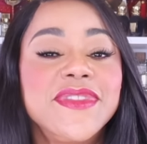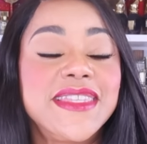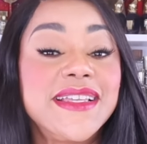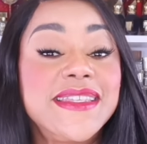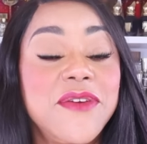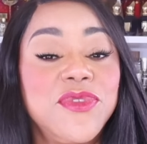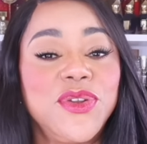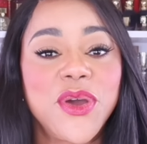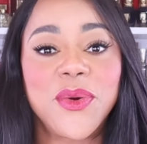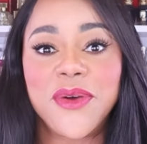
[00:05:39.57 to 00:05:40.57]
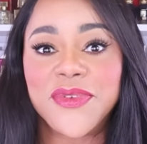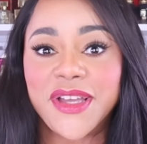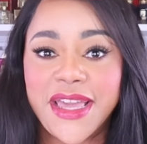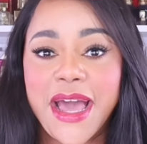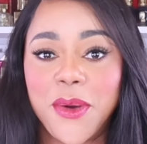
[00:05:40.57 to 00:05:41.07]
does have the note of
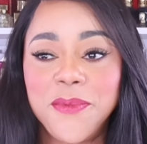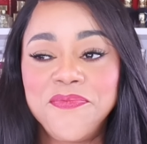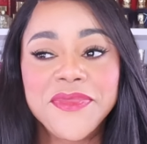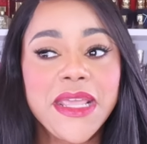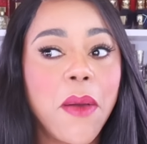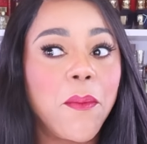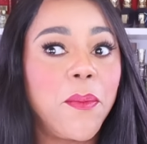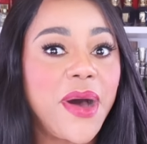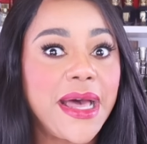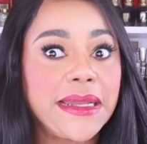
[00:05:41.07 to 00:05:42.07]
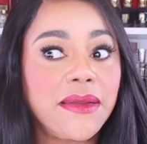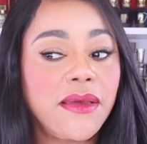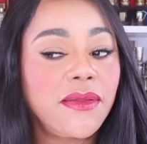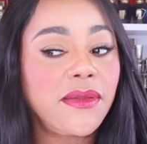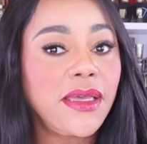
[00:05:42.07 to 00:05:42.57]
cacao, but
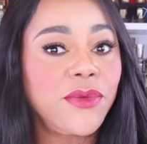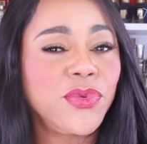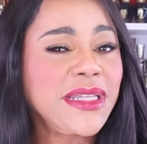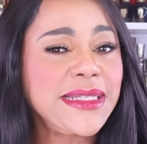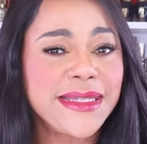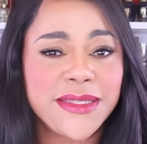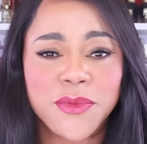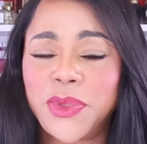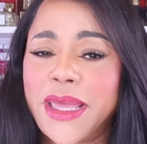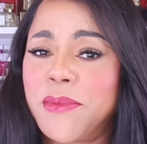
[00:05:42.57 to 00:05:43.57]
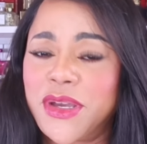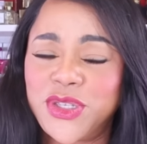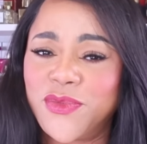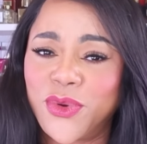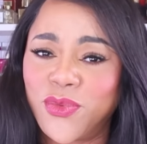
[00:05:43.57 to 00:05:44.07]
it really doesn't play
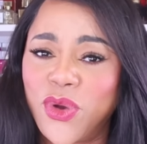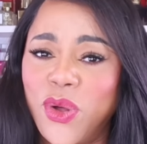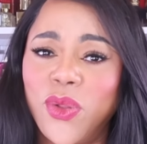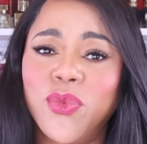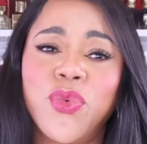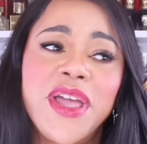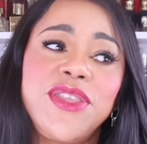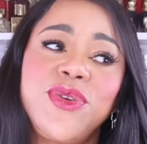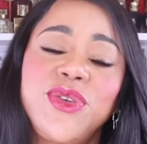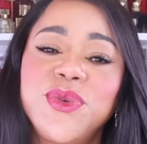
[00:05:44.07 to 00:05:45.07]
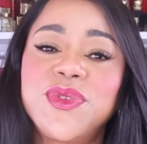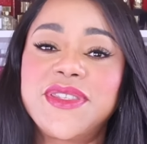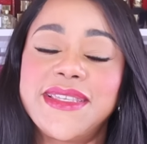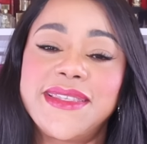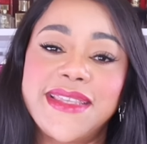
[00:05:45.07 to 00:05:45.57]
much of a role when you use
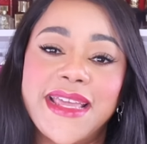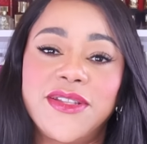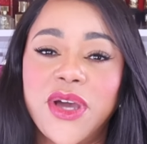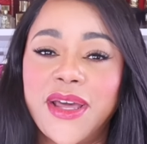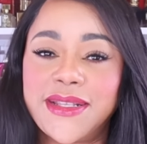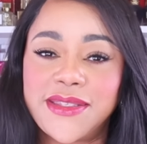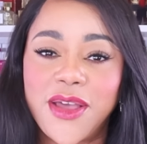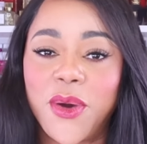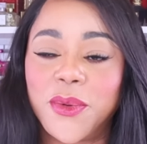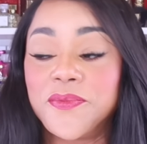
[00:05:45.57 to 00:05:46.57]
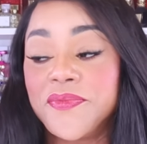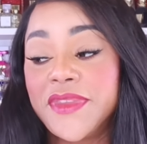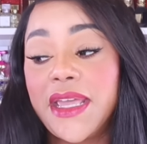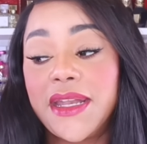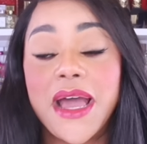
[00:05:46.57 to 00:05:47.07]
this scent on its own.
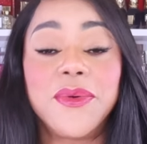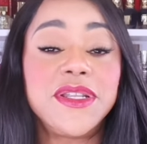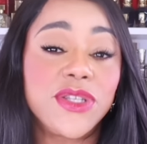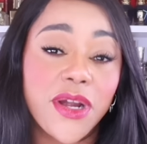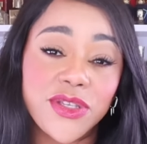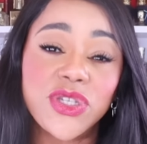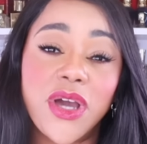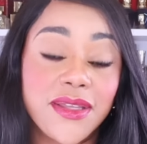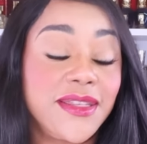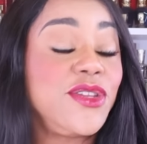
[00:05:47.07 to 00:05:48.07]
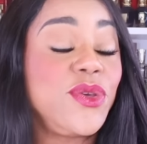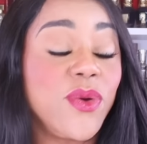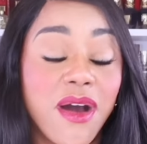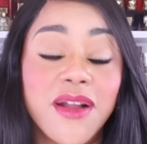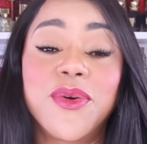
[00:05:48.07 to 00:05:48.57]
Now, in dark chocolate,
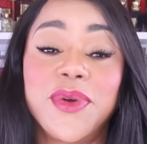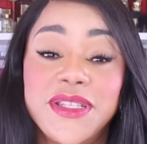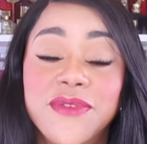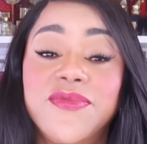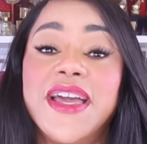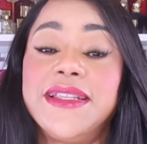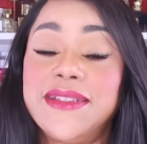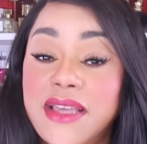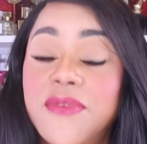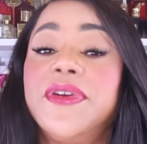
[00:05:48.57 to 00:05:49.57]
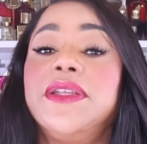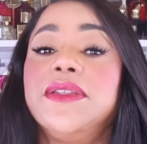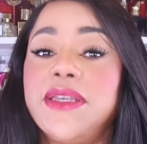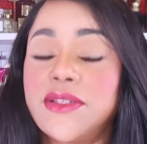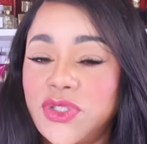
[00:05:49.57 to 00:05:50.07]
you are going to find
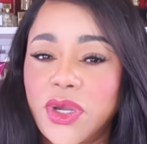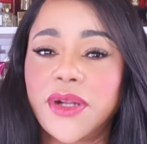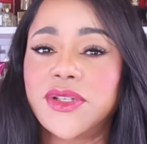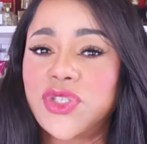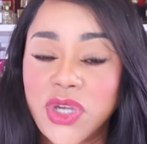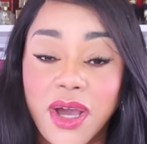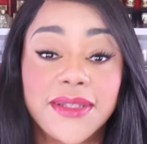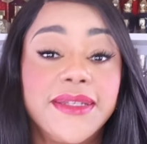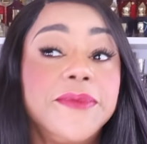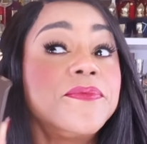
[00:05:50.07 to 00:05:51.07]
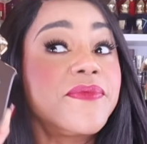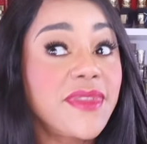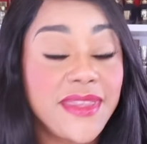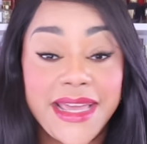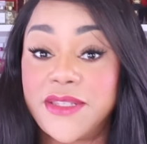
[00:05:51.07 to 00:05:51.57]
definitely a dark chocolate
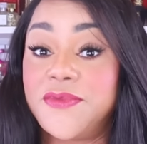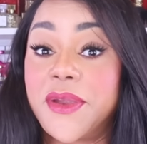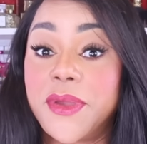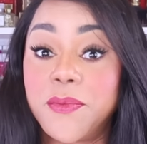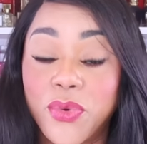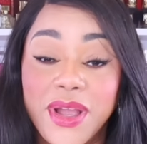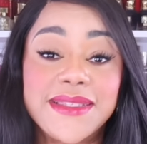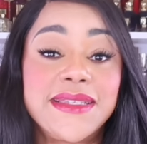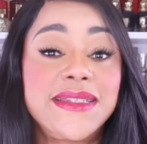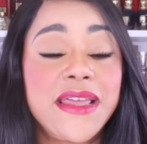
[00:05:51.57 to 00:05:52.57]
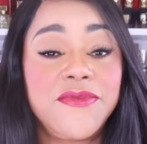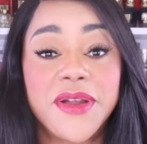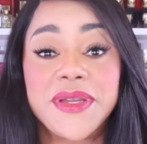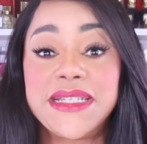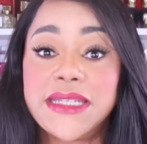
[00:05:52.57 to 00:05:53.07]
that is very present and
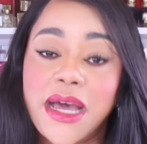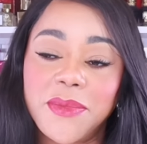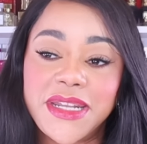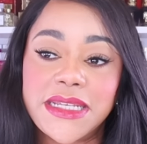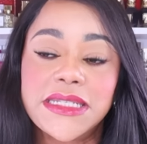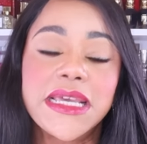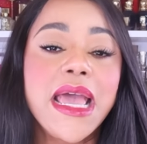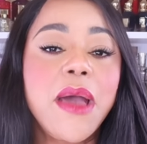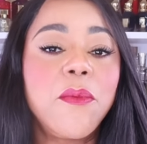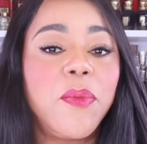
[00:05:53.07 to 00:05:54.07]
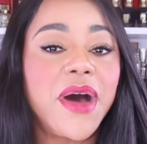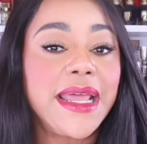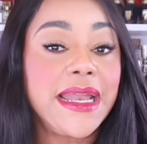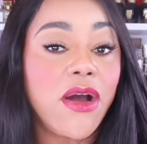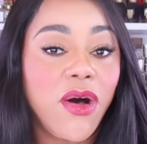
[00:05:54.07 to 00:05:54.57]
very dominant,
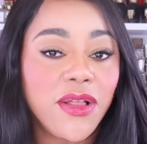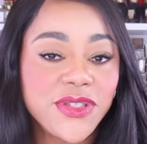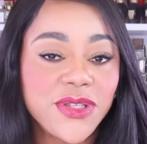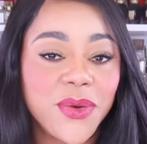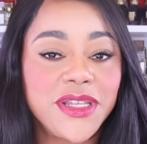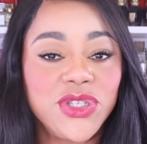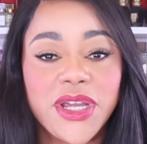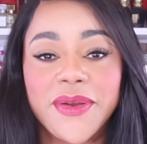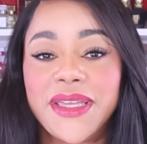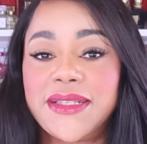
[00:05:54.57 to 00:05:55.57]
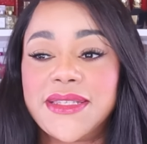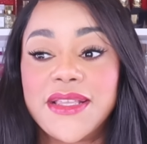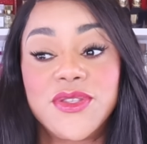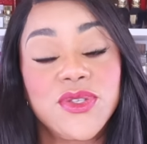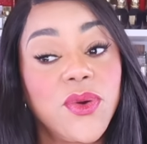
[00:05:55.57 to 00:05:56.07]
but also in Cherry
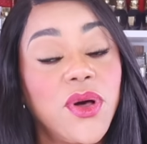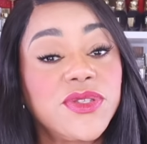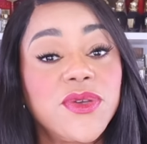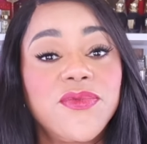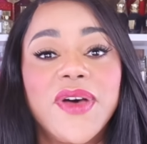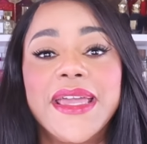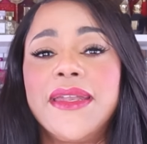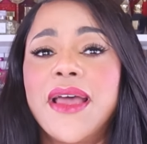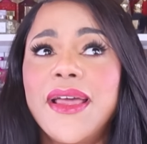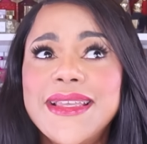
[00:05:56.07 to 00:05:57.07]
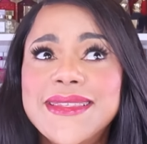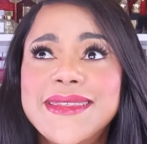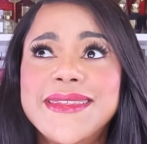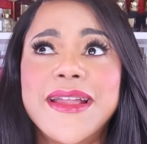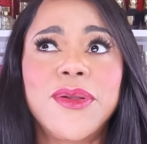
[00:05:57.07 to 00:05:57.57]
Intense, you also find not
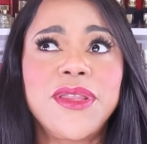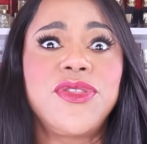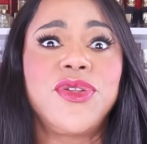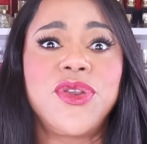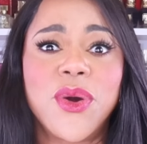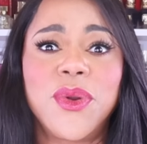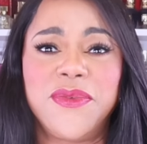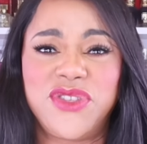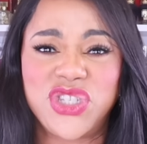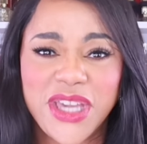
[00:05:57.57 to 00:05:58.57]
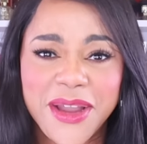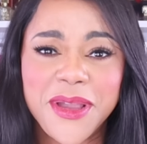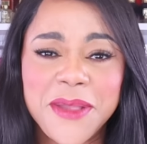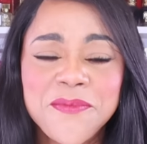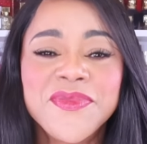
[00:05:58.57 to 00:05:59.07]
necessarily the note of
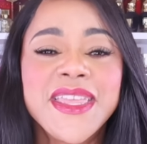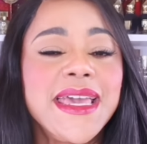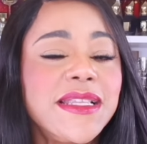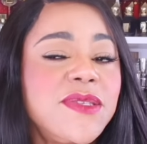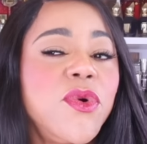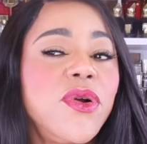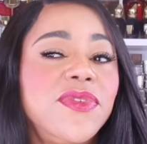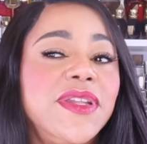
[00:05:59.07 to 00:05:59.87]
cherry, it's more of